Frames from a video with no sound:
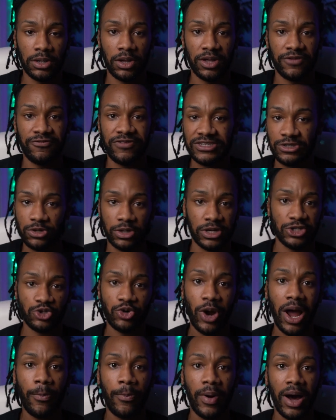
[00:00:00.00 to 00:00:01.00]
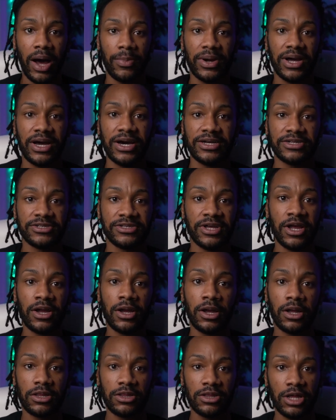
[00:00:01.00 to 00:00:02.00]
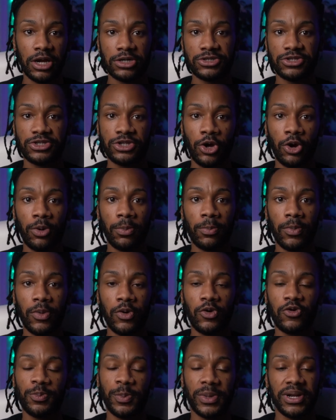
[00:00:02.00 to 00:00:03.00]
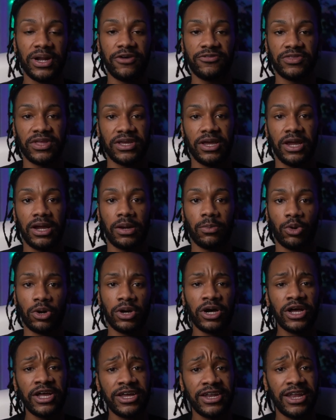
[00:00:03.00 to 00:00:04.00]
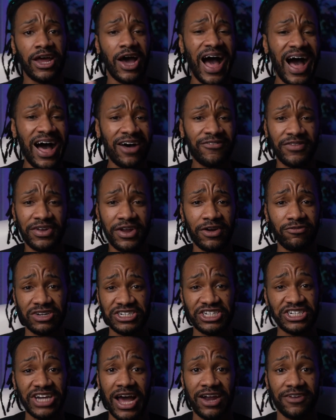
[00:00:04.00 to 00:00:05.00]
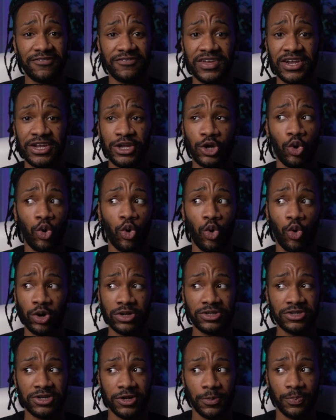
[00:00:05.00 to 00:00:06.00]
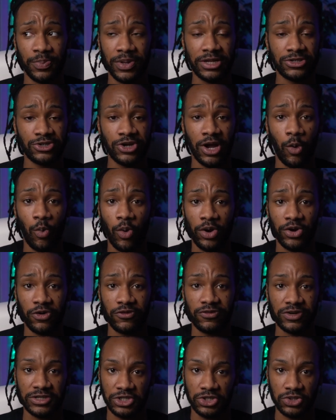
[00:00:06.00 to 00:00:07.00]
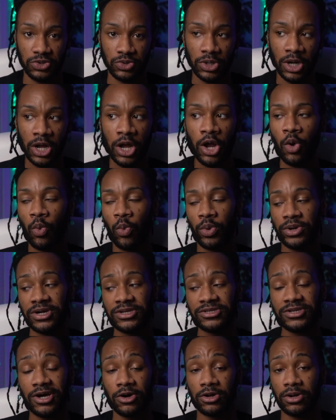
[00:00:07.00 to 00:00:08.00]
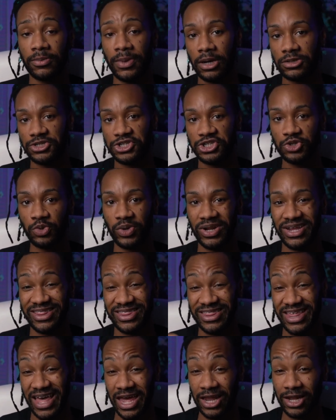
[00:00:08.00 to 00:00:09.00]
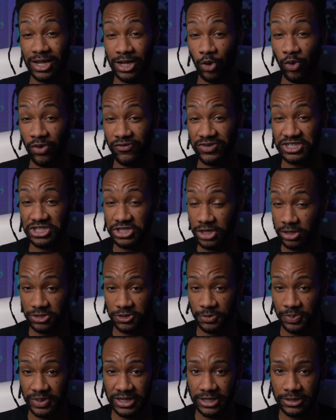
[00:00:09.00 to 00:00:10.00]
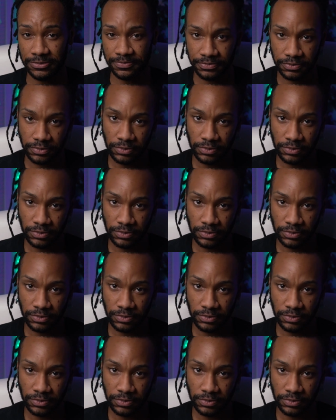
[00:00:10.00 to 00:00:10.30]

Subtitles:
if it's on a tripod, because there's no movement of the camera. Now, I've never shot a video or took a picture at 1/2. When you're talking about shooting that low of a shutter speed,